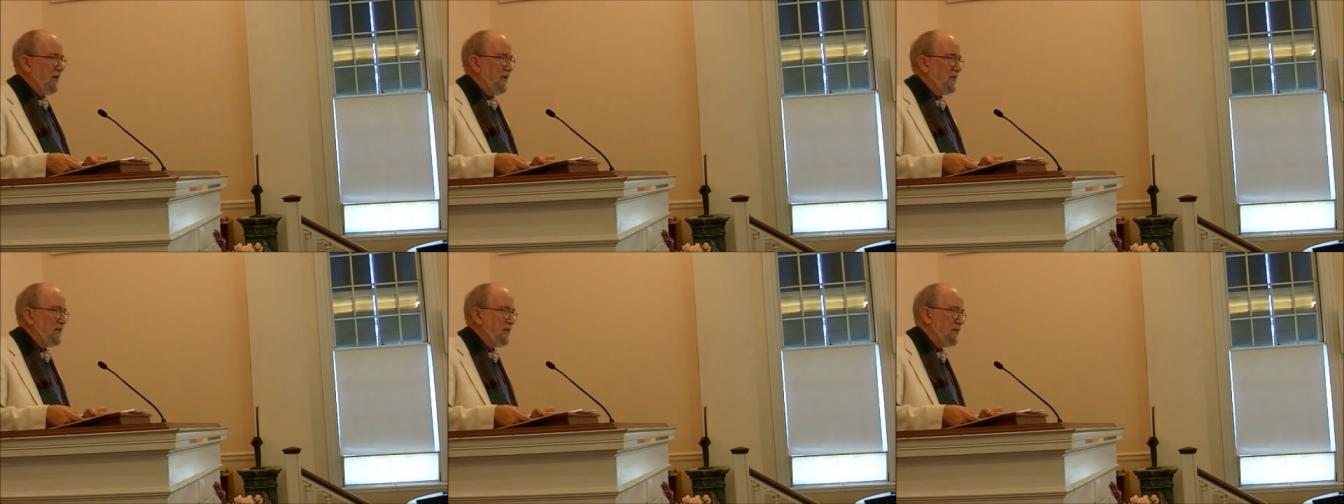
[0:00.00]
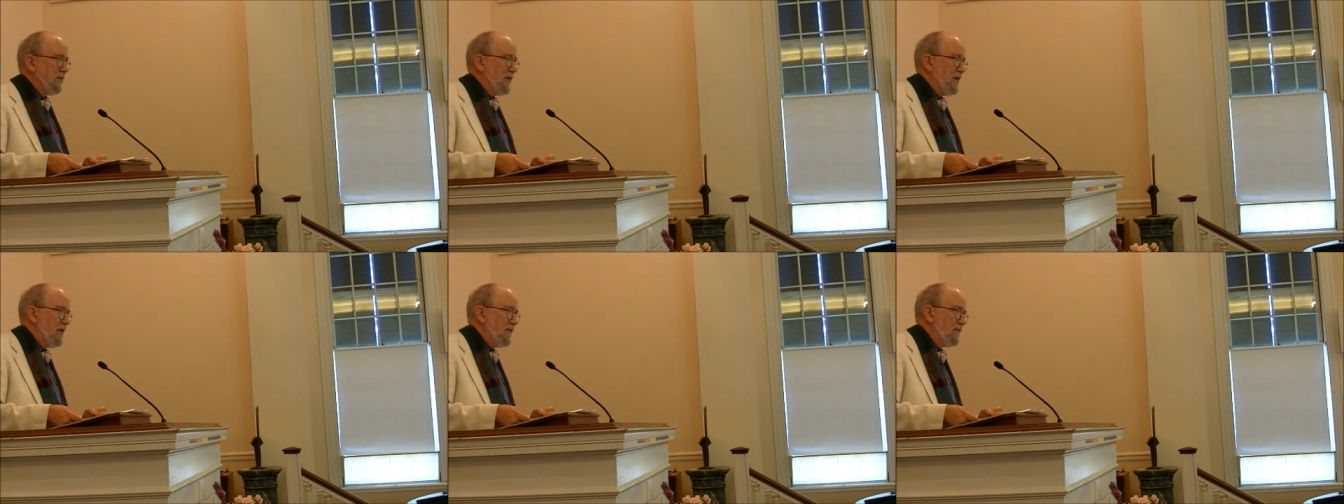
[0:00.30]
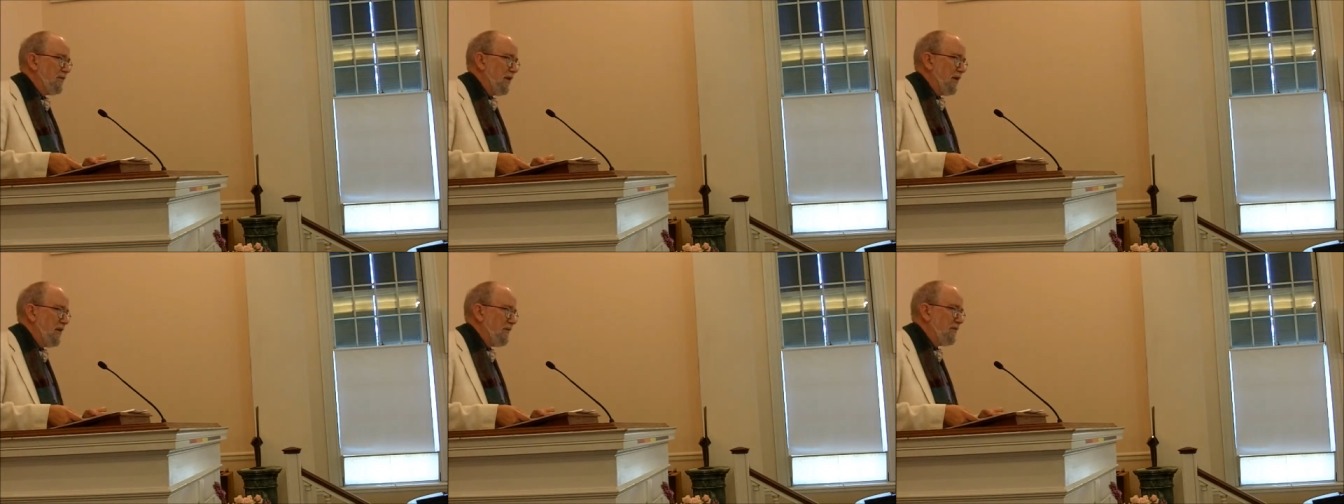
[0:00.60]
and the way
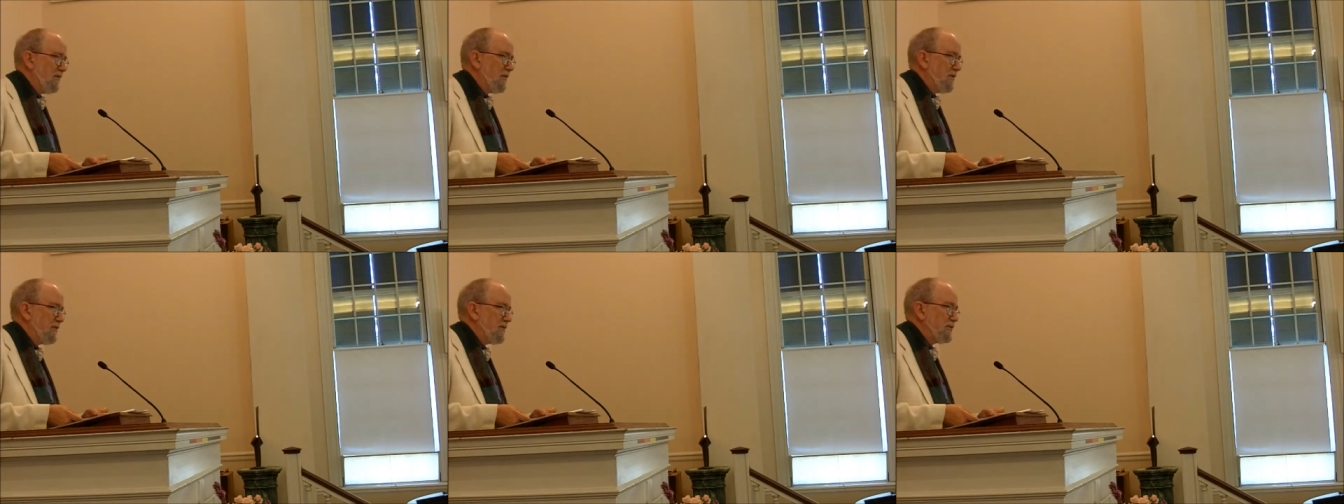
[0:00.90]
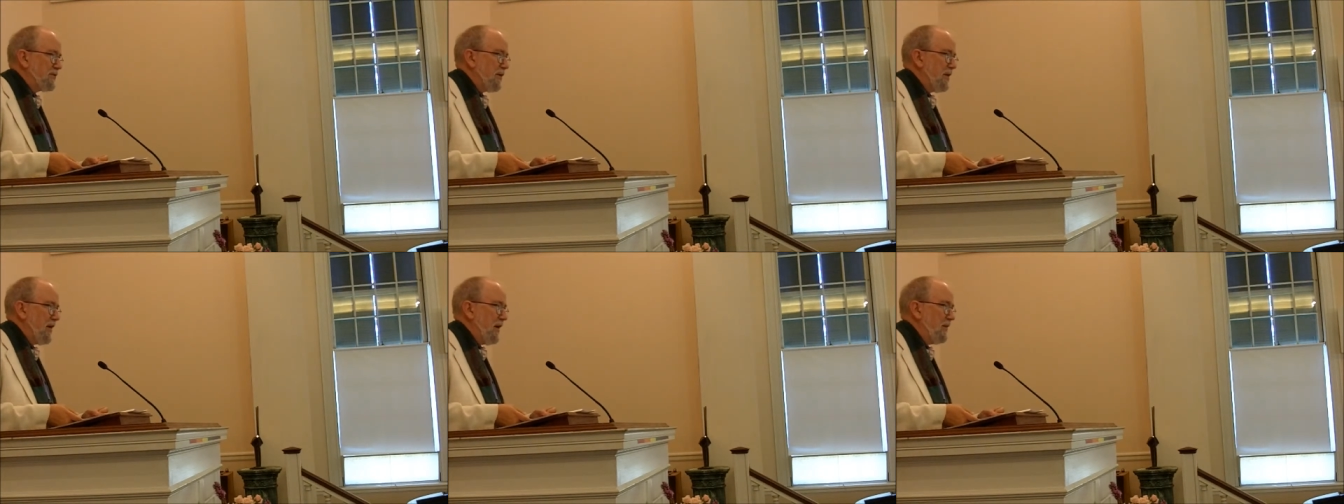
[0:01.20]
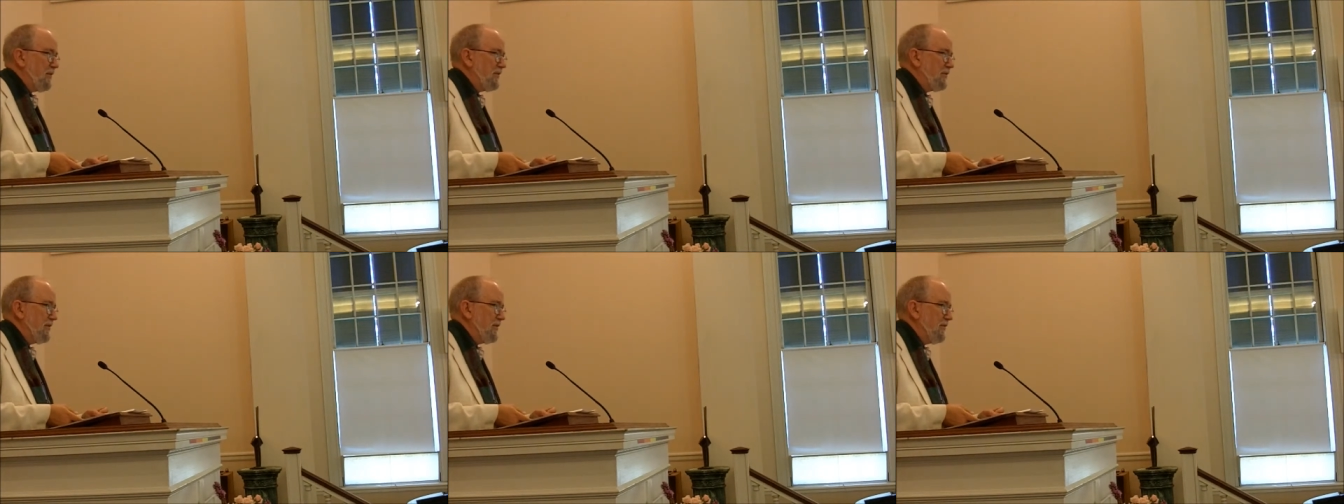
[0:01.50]
of life of the
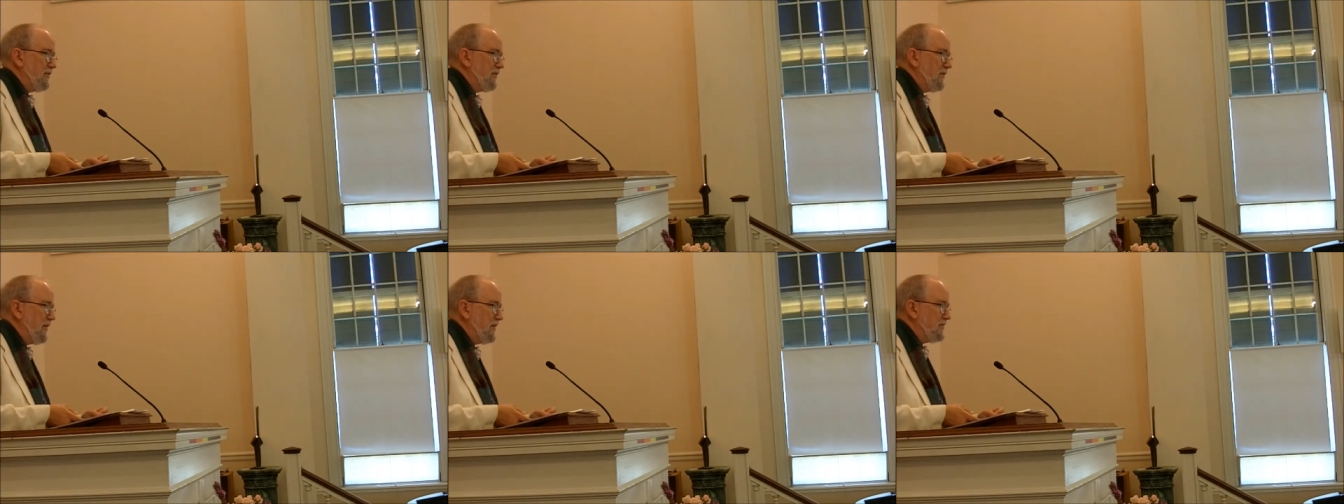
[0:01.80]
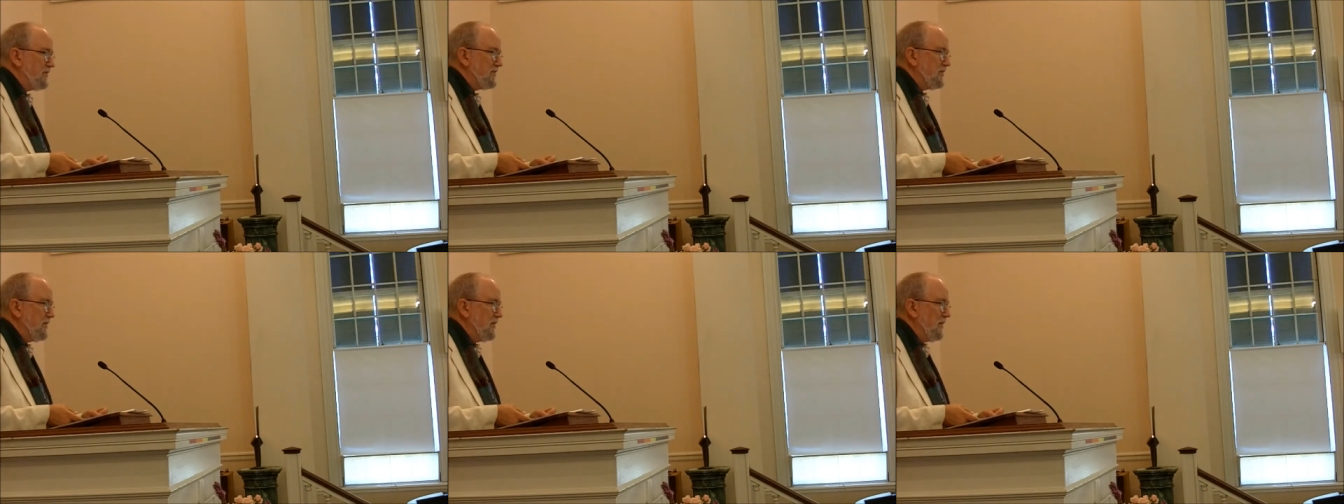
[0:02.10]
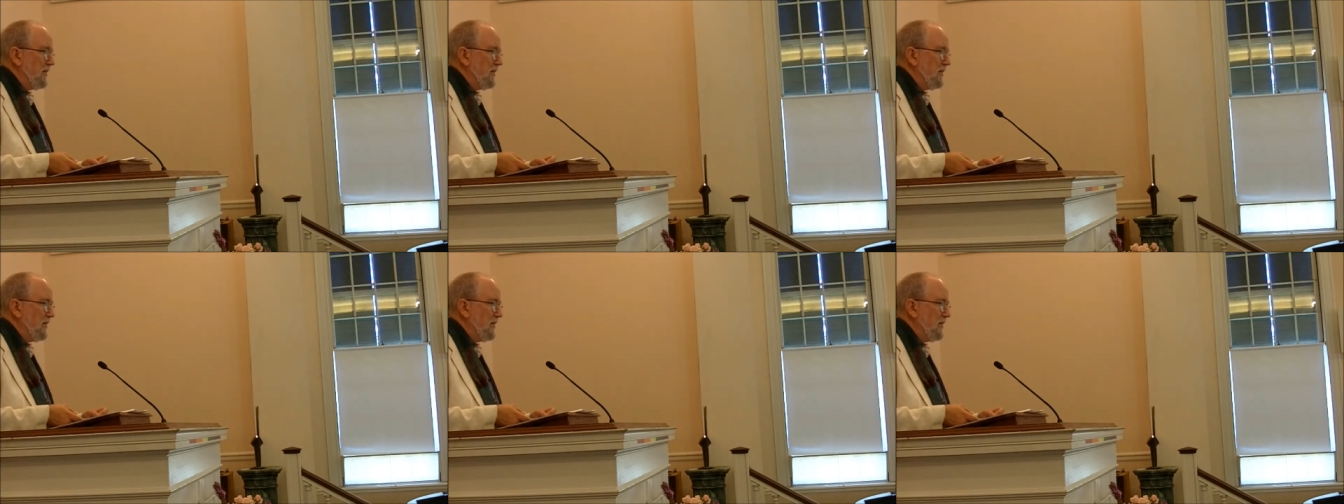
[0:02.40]
tribes. The offense